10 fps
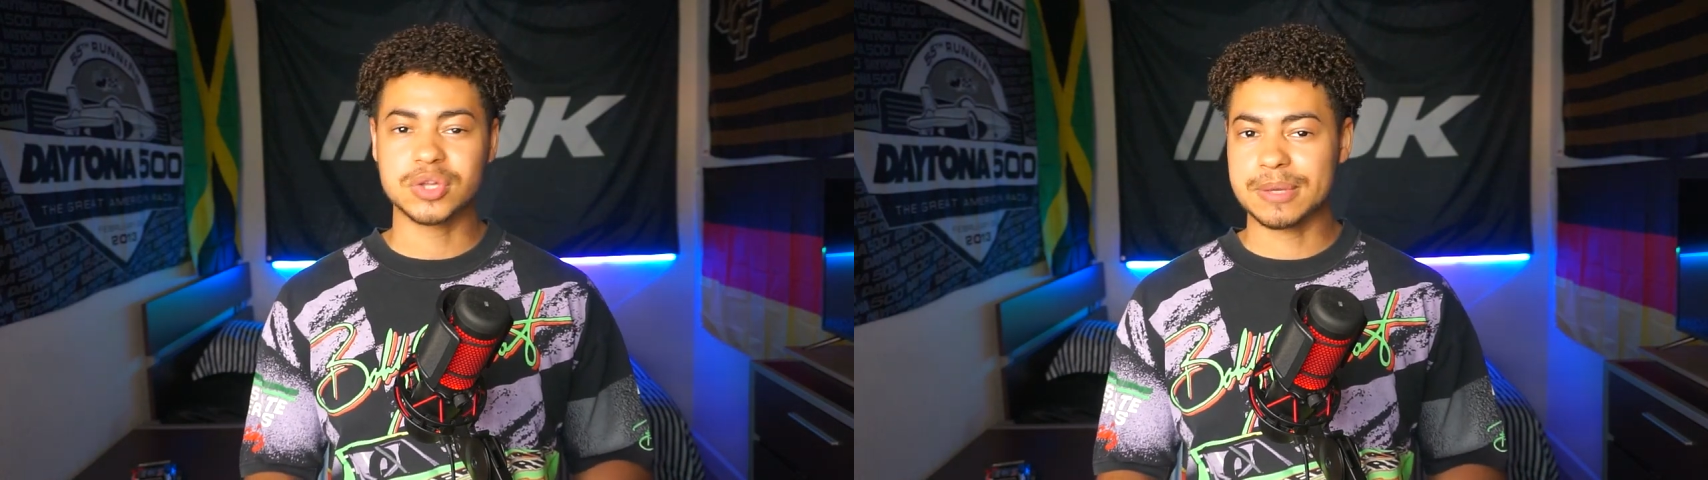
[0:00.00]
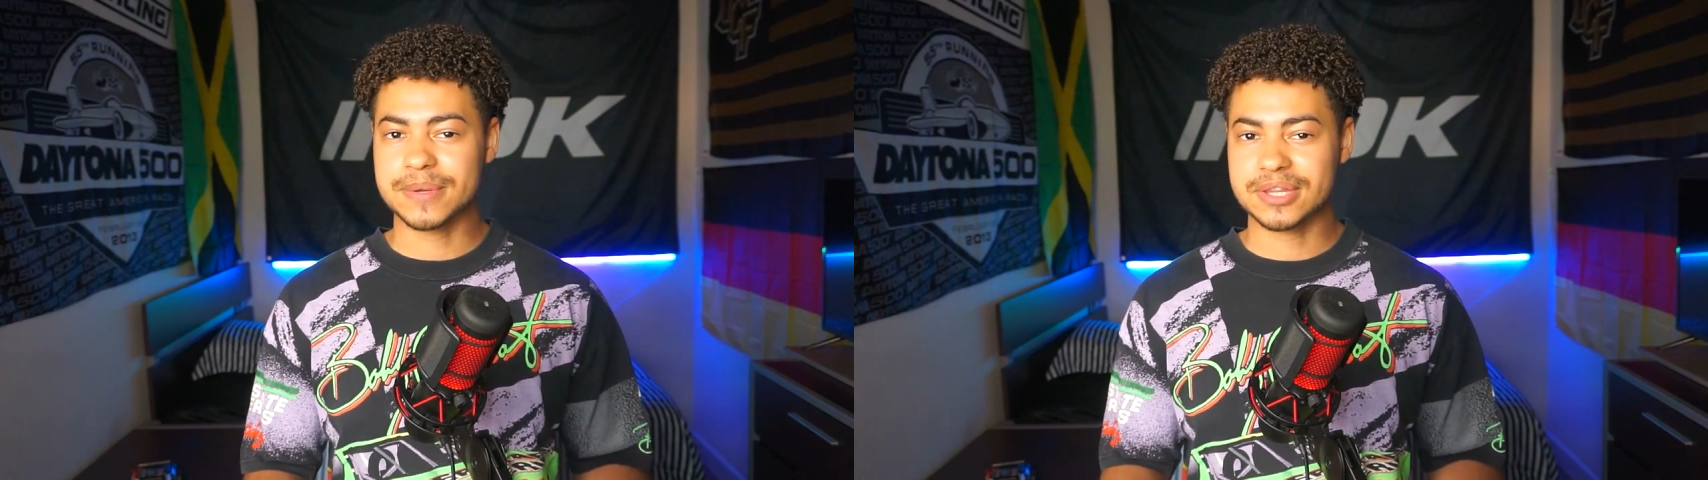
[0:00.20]

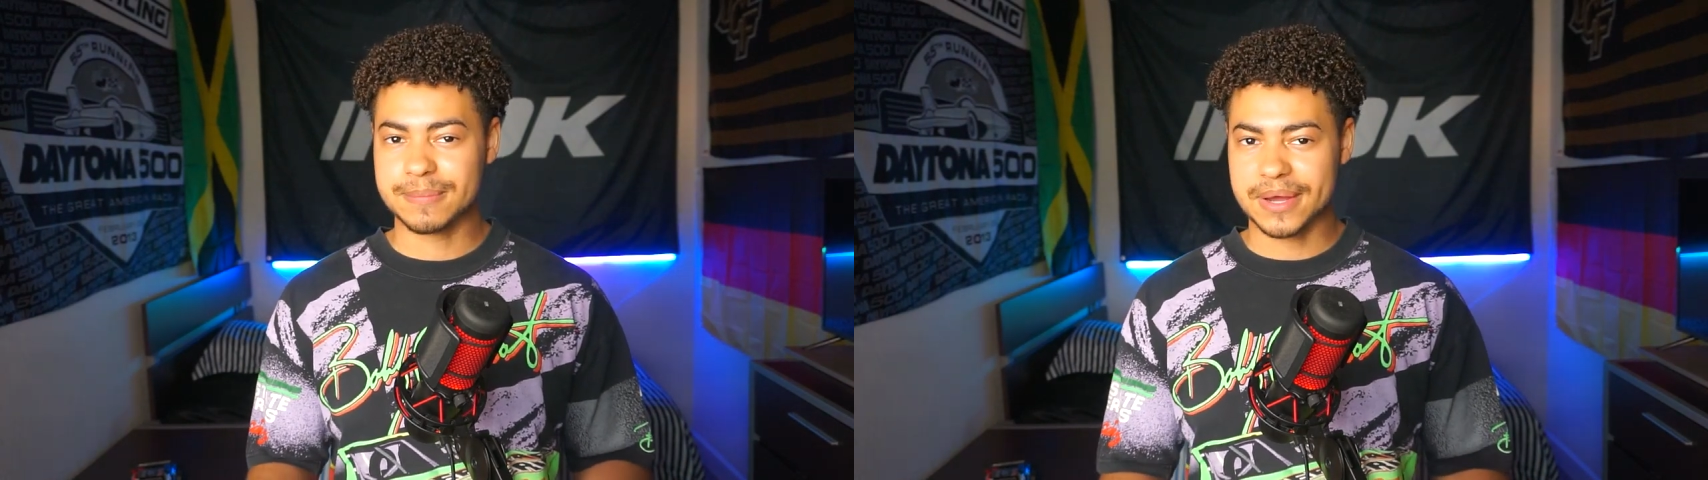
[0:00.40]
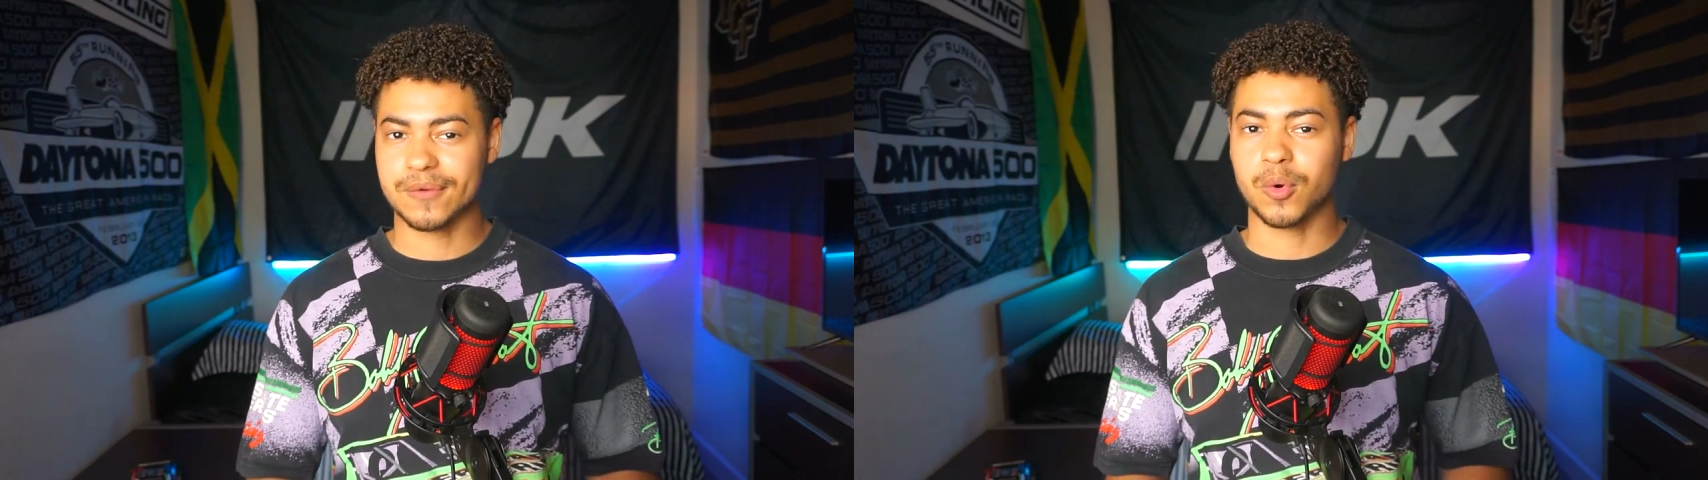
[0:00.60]
limit the
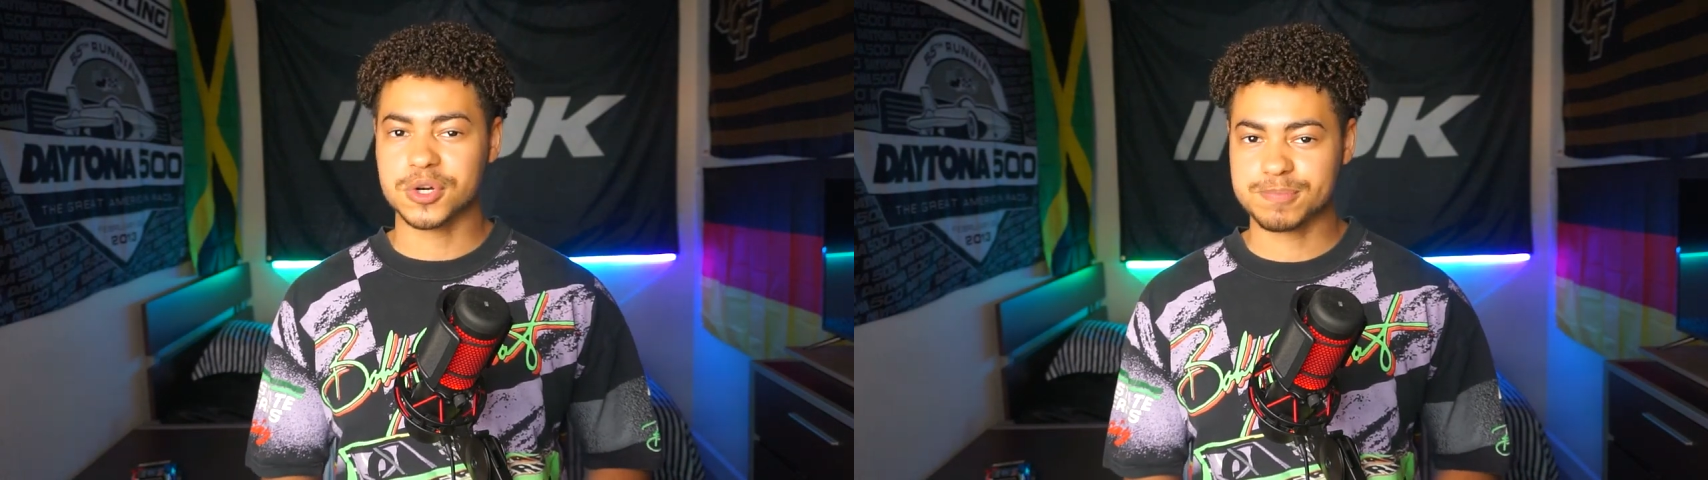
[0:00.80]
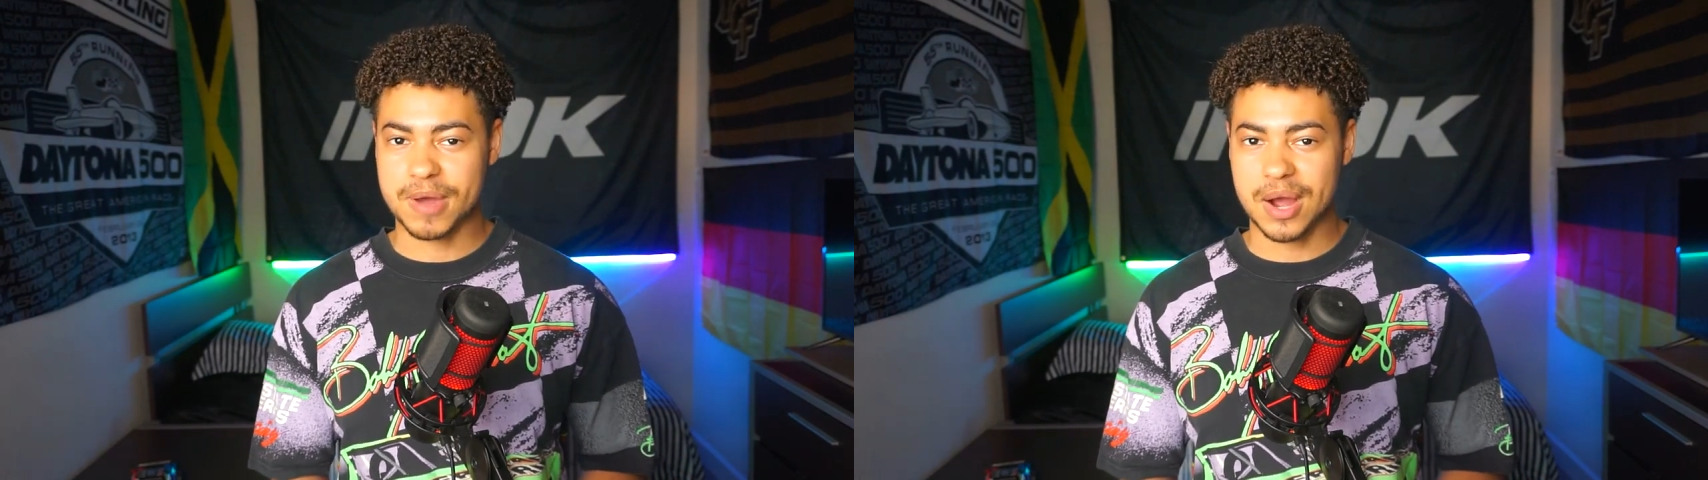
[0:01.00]
amount of
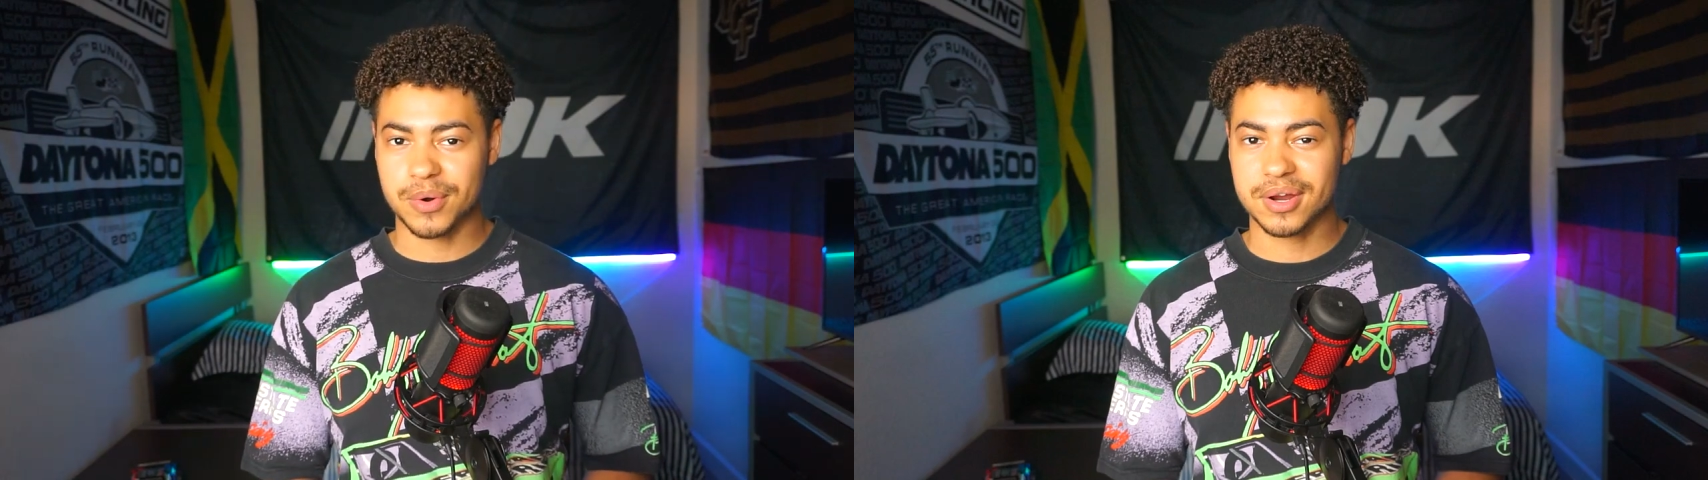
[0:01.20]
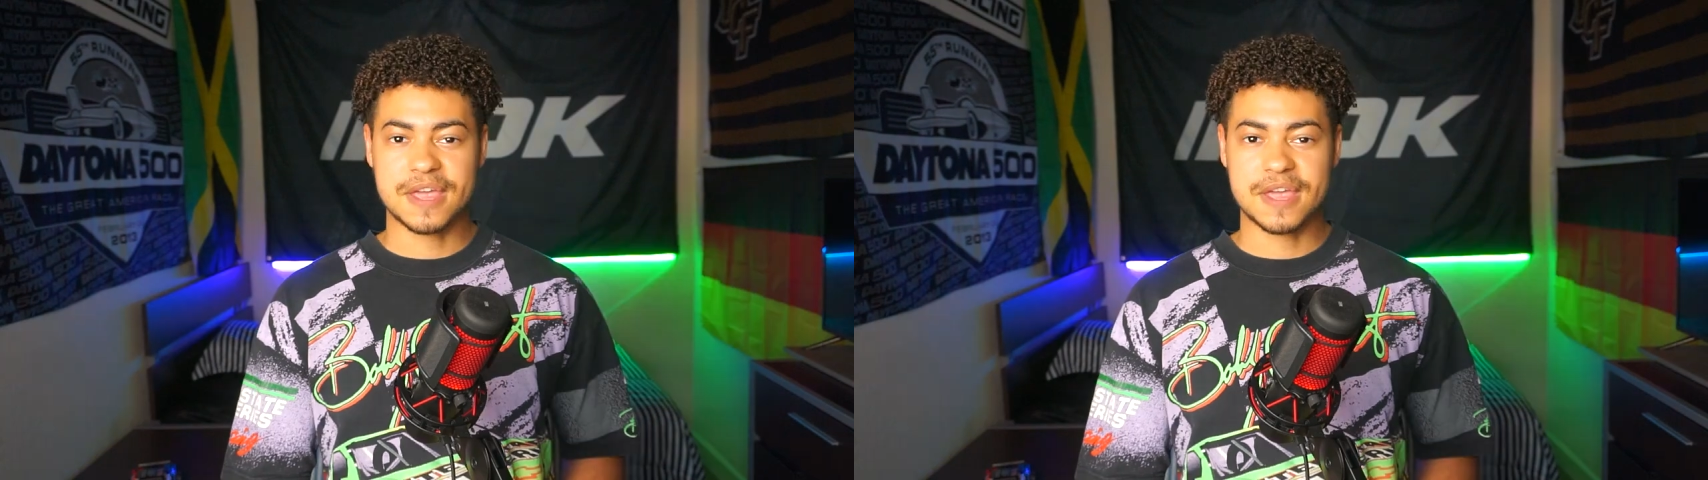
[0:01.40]
horsepower,